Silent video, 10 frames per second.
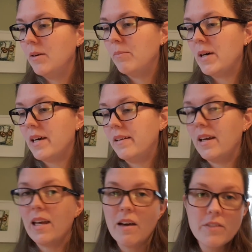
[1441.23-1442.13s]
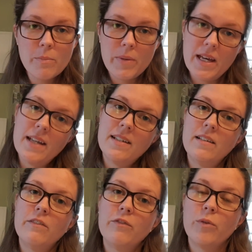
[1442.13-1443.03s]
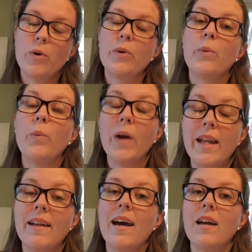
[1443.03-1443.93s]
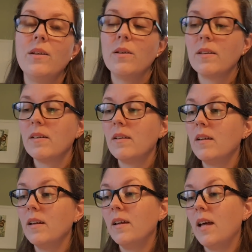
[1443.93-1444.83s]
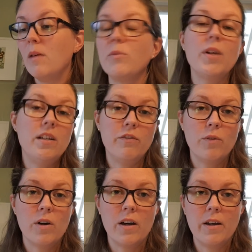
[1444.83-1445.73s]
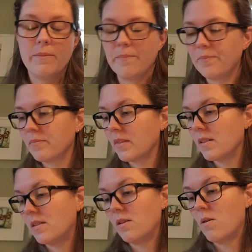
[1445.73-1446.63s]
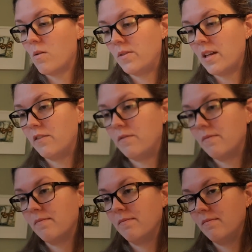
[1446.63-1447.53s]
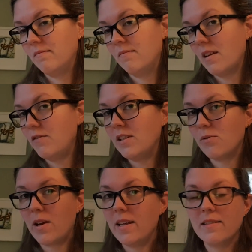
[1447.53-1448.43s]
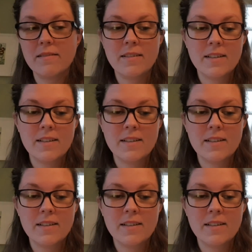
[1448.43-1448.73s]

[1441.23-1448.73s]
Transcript: but I have the pattern for when I'm ready for her. So that feels great.